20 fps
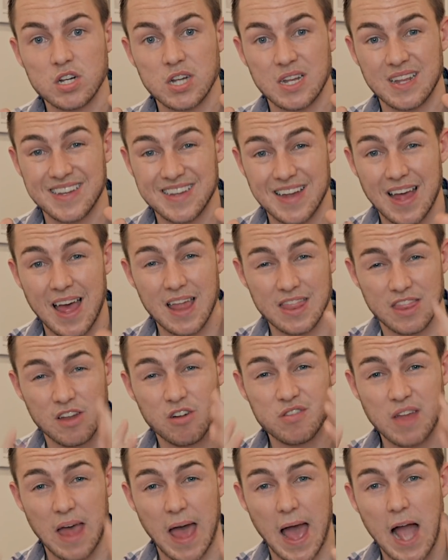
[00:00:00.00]
and
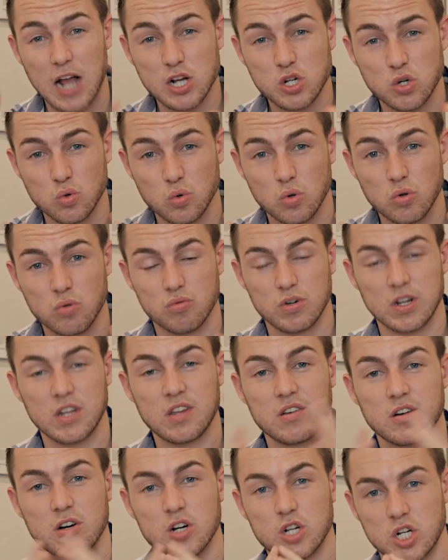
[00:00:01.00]
there's actual
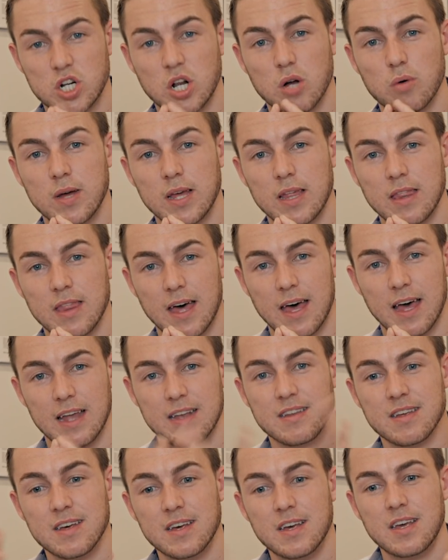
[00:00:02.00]
research showing that